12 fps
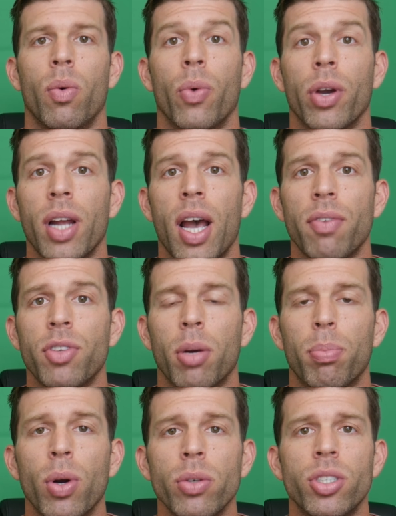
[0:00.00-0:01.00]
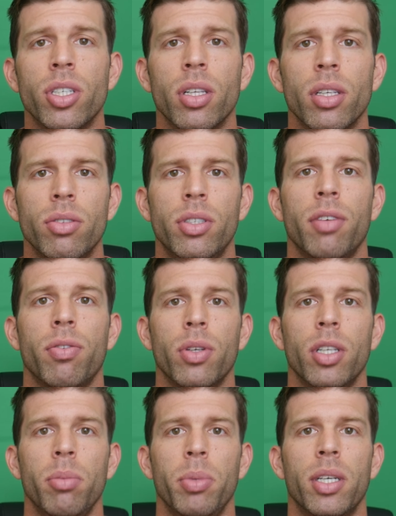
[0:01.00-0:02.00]
We're going to have to approach it a little
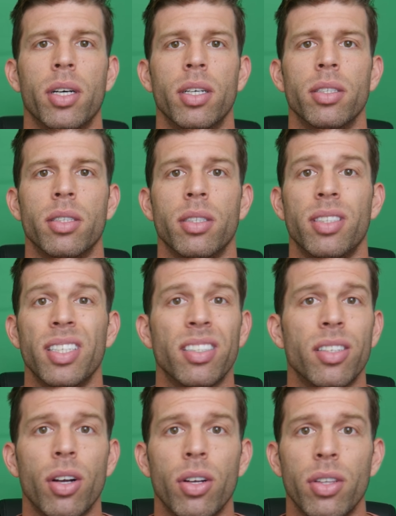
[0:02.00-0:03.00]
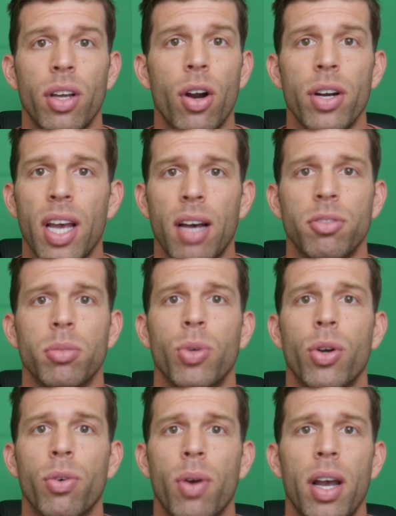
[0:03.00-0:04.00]
differently because since they already have some
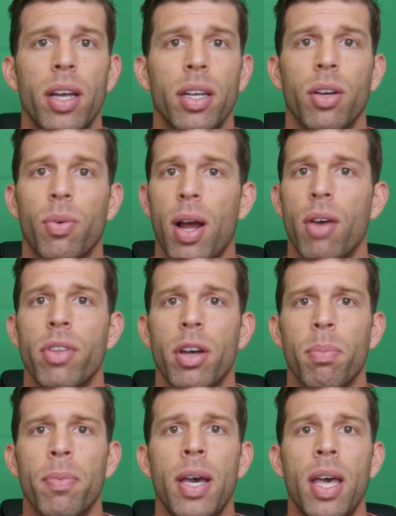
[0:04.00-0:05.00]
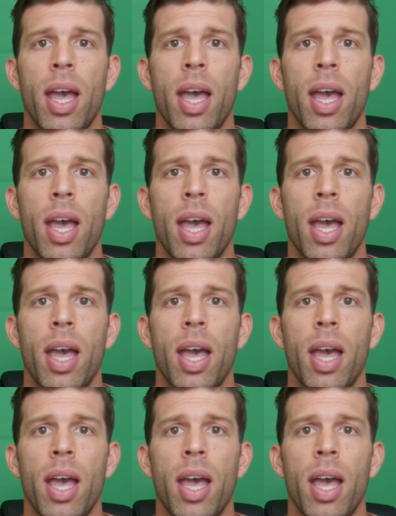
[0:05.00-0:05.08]
notoriety around them